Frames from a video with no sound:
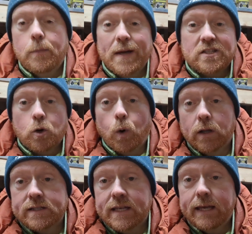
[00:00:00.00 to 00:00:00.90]

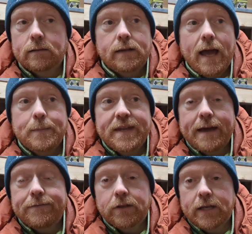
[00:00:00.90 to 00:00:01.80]

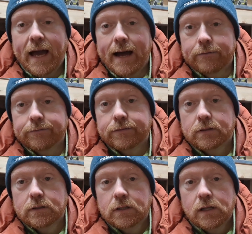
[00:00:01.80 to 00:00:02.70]
MDF that you have,
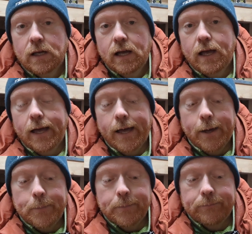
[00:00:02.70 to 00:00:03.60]

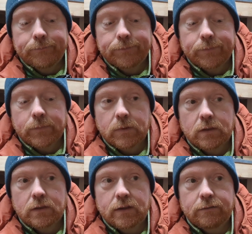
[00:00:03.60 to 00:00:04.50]

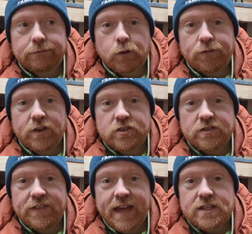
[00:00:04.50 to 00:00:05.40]
the
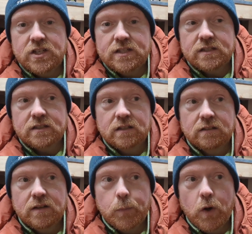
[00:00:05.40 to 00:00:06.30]
fluffiness of the edges,
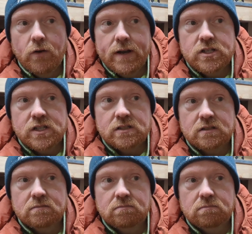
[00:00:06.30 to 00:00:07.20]
the burr
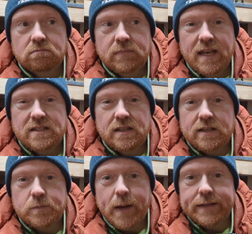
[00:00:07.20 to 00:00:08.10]
edges, isn't
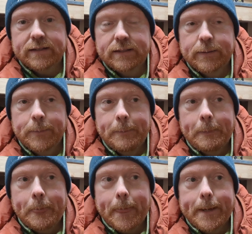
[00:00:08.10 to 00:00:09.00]
as bad.
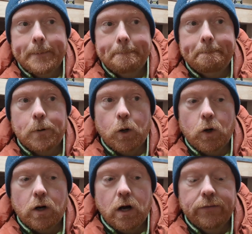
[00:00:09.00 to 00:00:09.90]

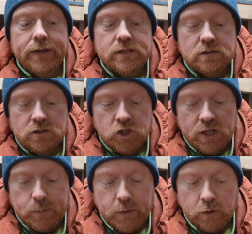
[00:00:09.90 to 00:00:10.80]
But on this
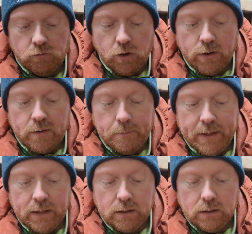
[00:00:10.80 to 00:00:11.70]
cheaper
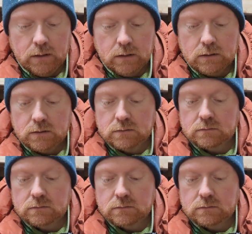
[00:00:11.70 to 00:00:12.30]
run-of-the-mill